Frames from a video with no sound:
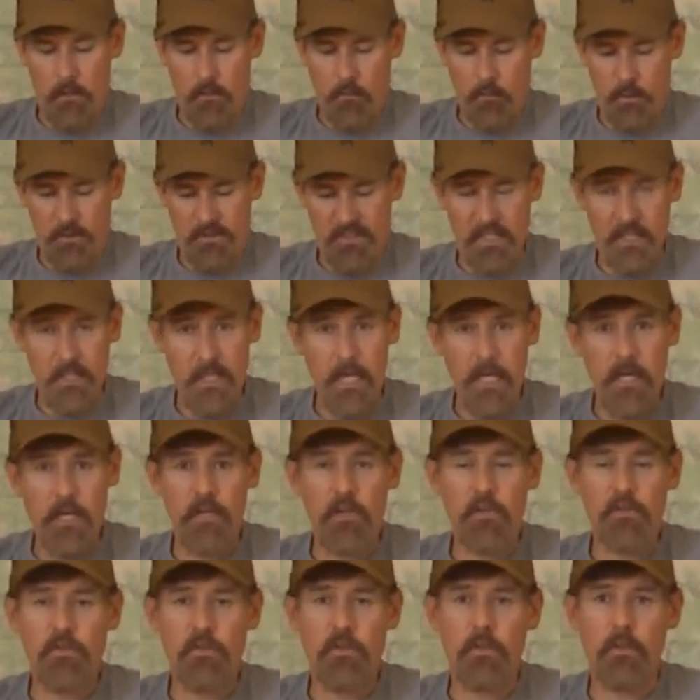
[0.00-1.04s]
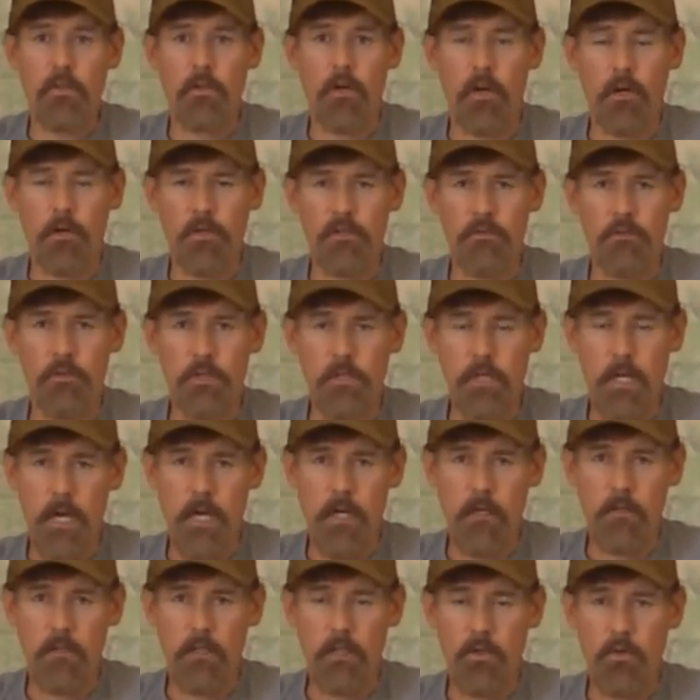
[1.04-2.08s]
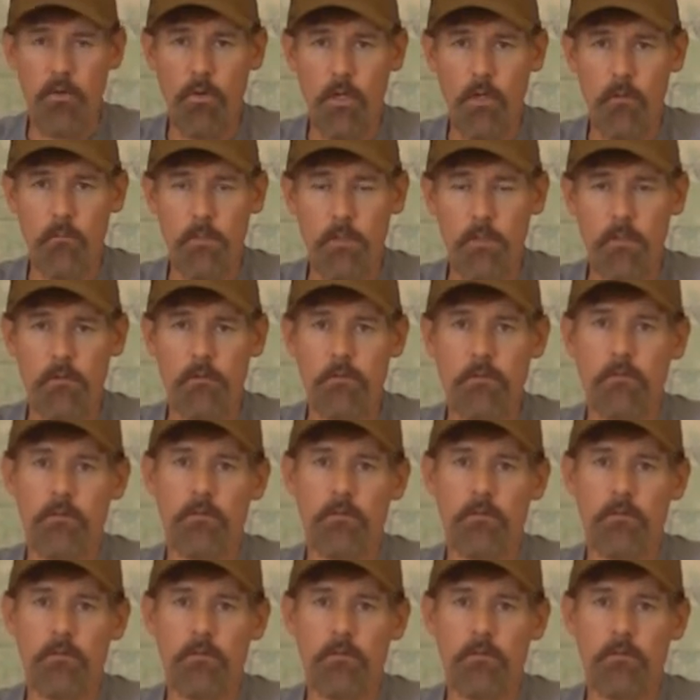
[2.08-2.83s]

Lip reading: With today's archery tackle equipment,